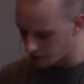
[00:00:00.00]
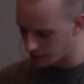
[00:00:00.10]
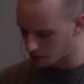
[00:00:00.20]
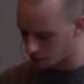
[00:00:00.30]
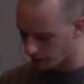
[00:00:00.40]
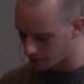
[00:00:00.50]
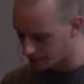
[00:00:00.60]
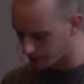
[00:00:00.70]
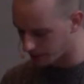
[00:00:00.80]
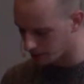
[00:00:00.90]

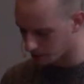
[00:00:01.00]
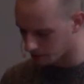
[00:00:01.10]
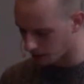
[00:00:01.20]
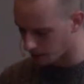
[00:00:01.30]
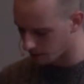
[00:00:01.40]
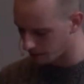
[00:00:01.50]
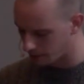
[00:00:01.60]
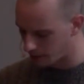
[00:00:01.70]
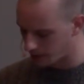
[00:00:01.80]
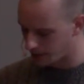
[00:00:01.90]
entrusting himself
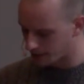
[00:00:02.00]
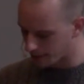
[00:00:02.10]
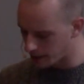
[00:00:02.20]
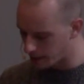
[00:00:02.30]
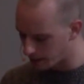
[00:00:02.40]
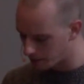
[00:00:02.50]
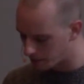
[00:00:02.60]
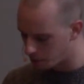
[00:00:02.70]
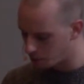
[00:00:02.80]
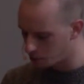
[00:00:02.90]
to him who